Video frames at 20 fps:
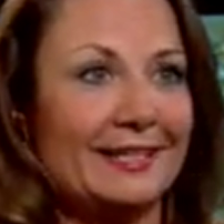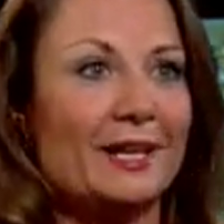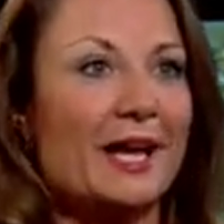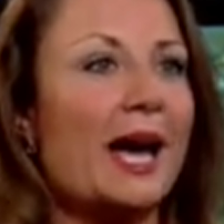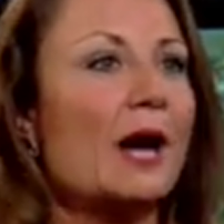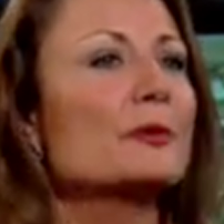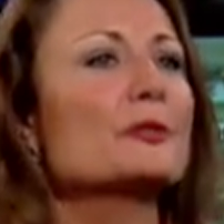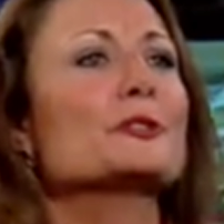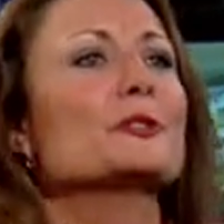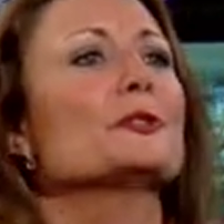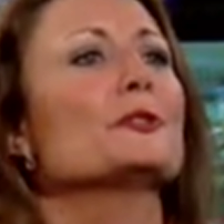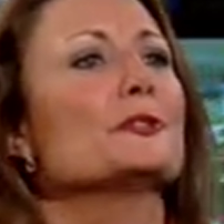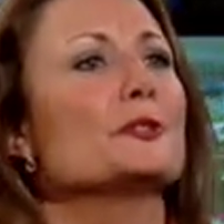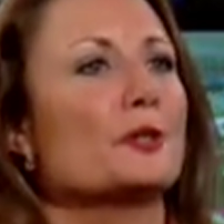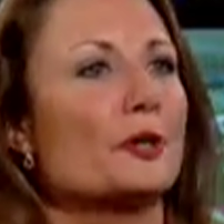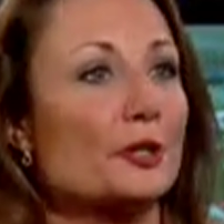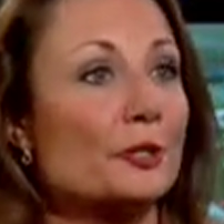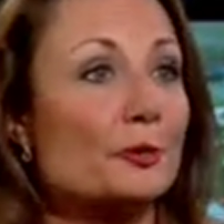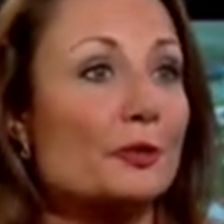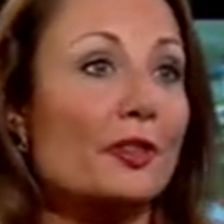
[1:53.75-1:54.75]
How certain
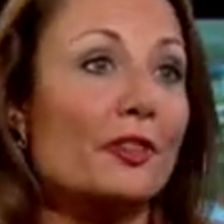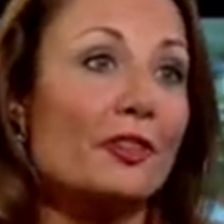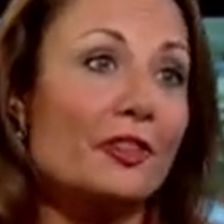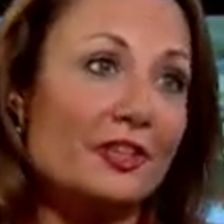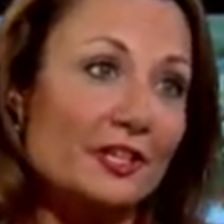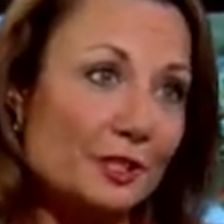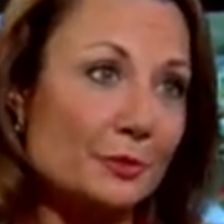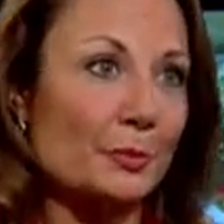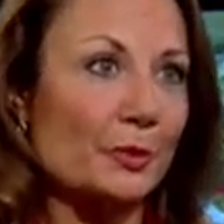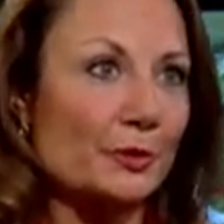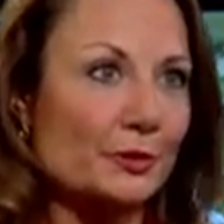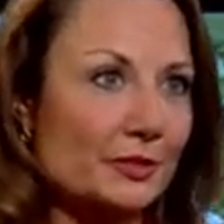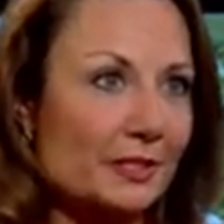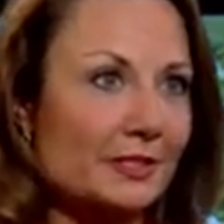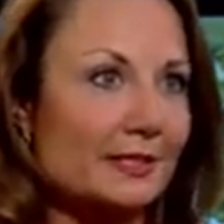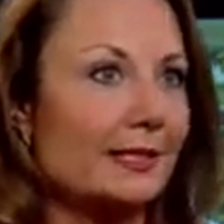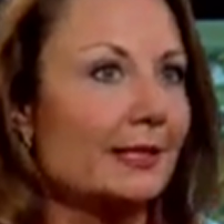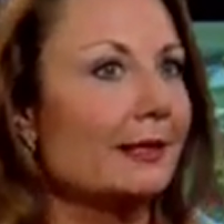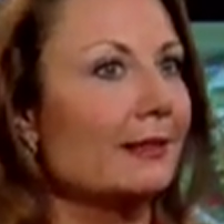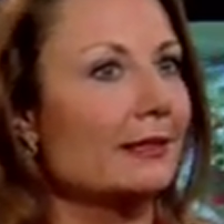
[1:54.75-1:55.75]
are you that this
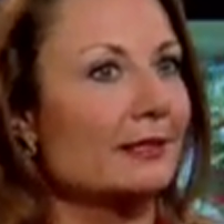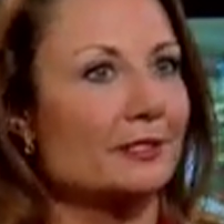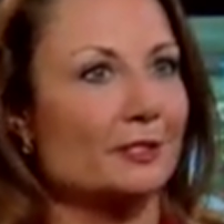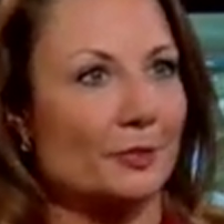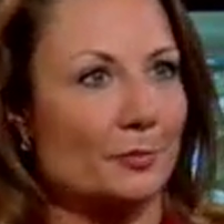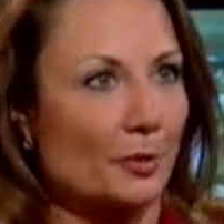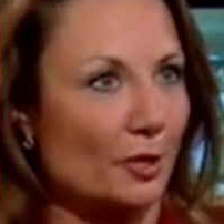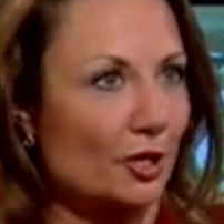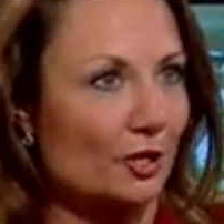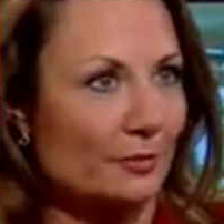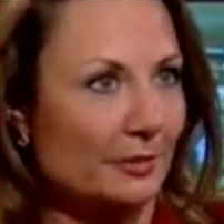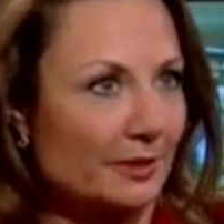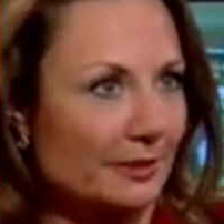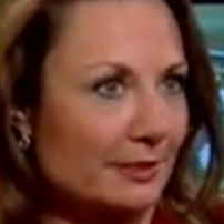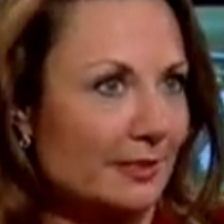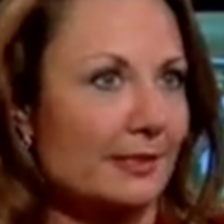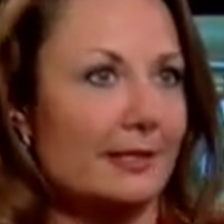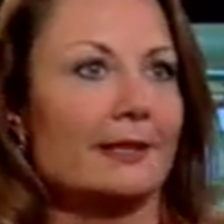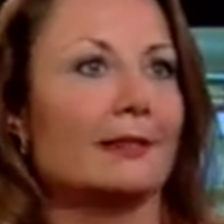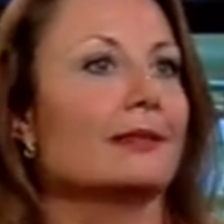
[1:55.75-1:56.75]
person did it, this department
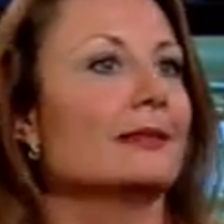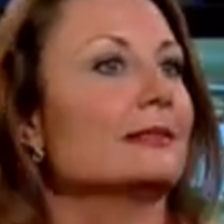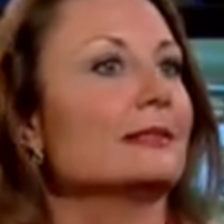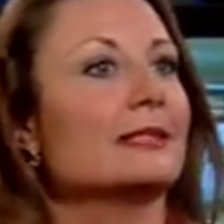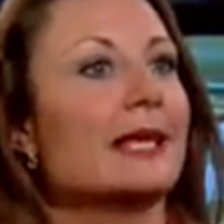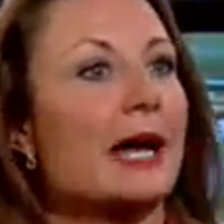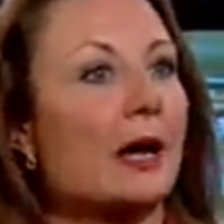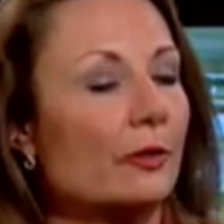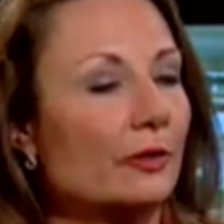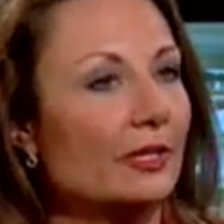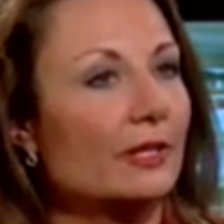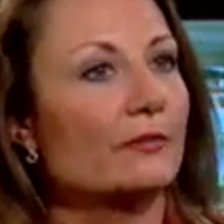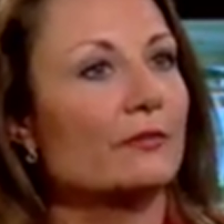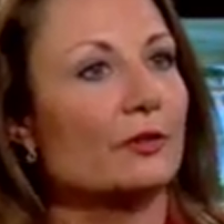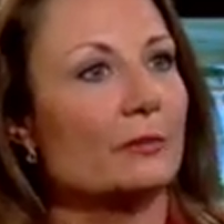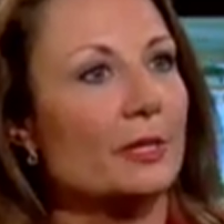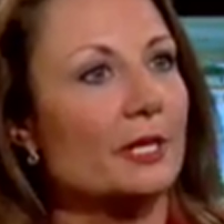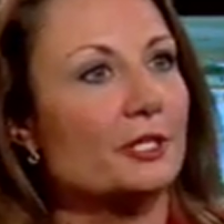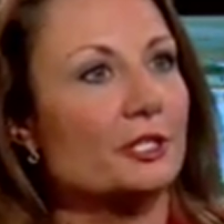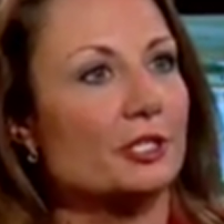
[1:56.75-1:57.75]
did it, this is how the
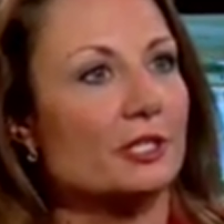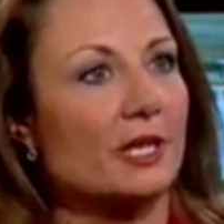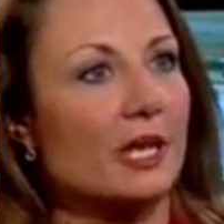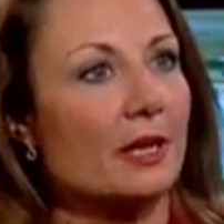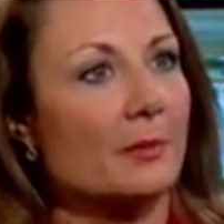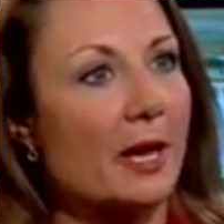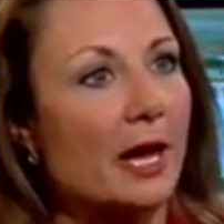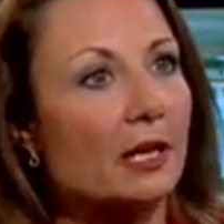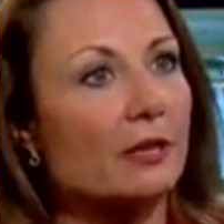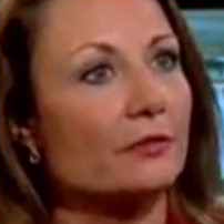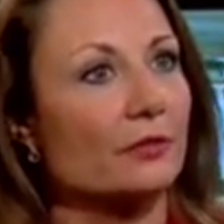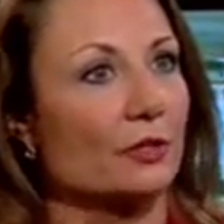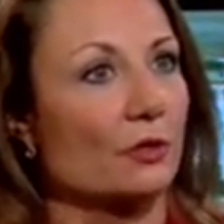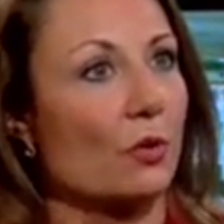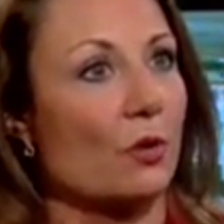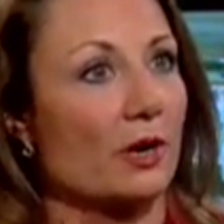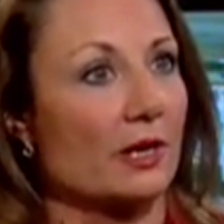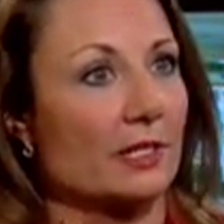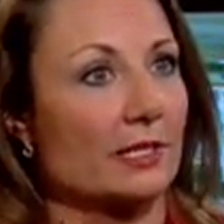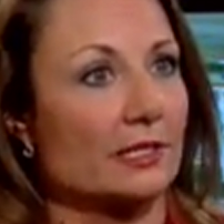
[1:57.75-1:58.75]
information came out of your
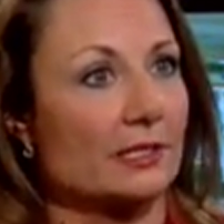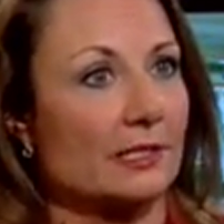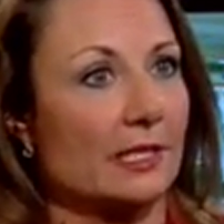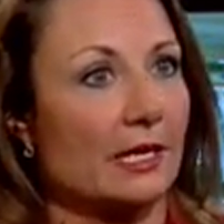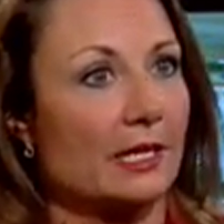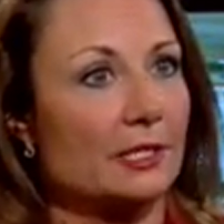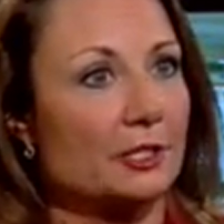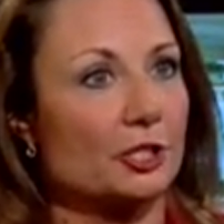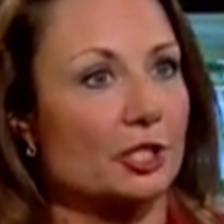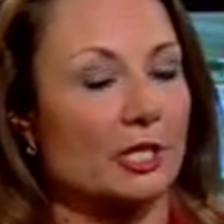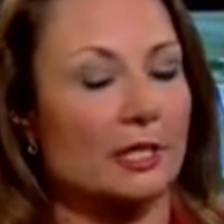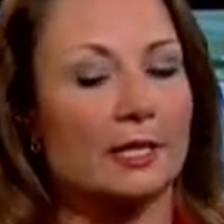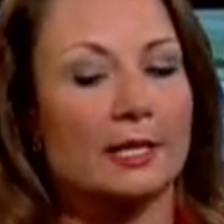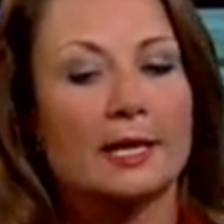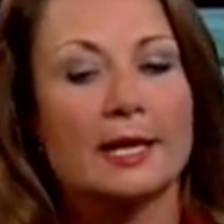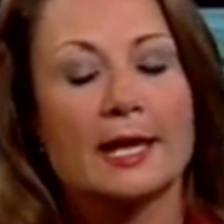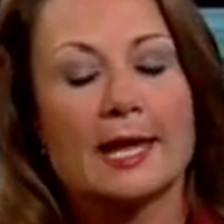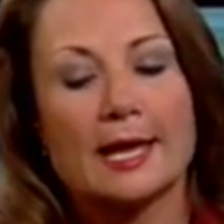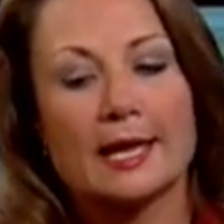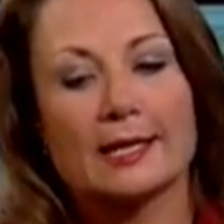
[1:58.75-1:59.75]
organization?
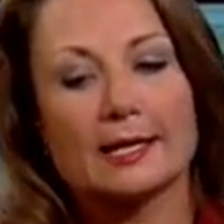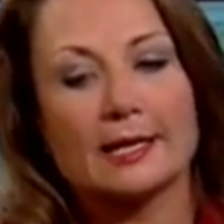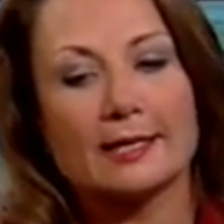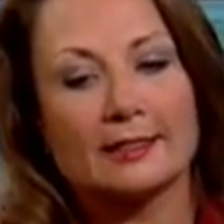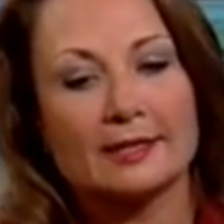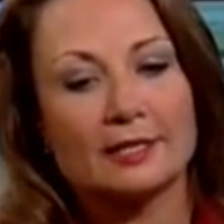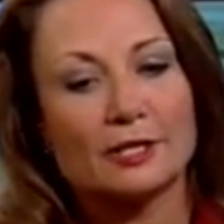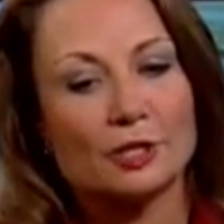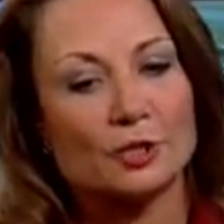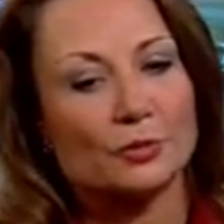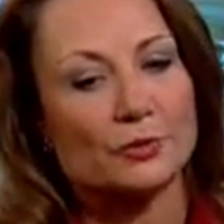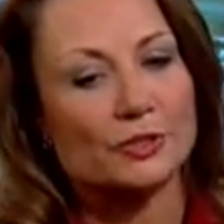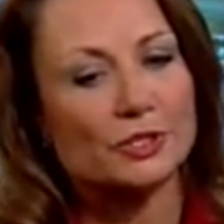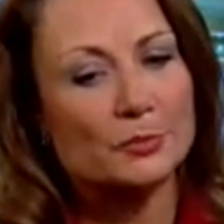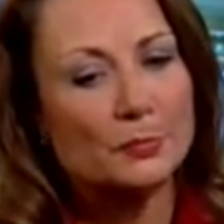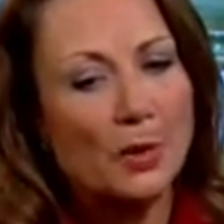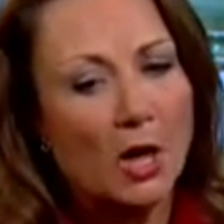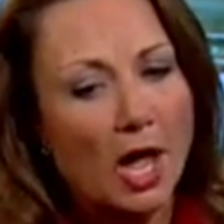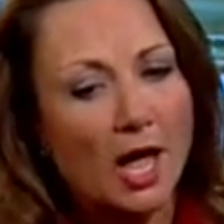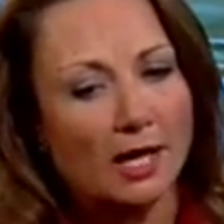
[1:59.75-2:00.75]
And I think your
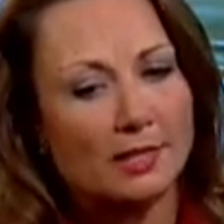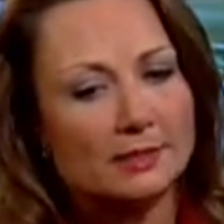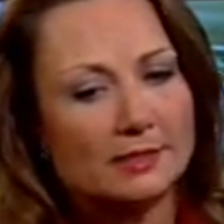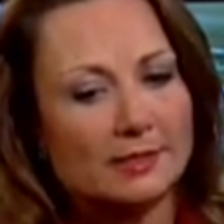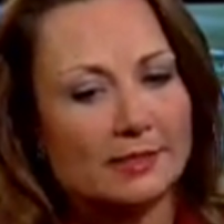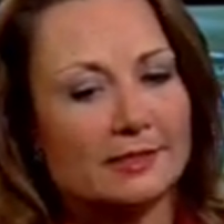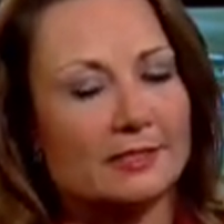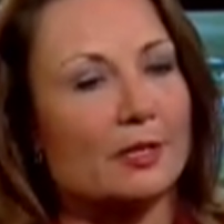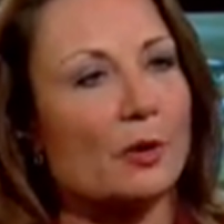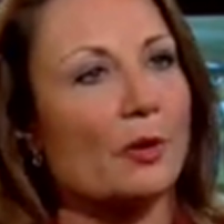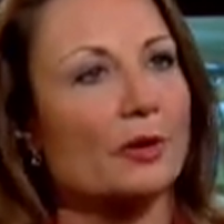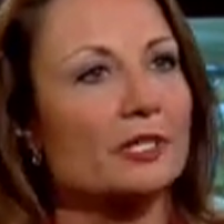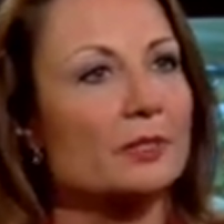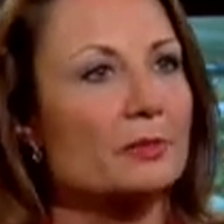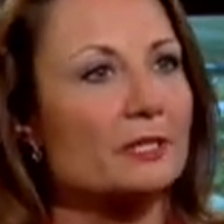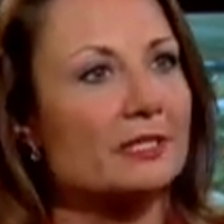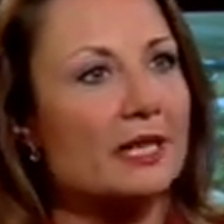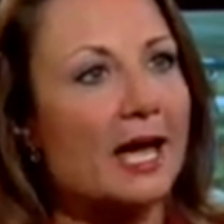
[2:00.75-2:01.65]
response is going to be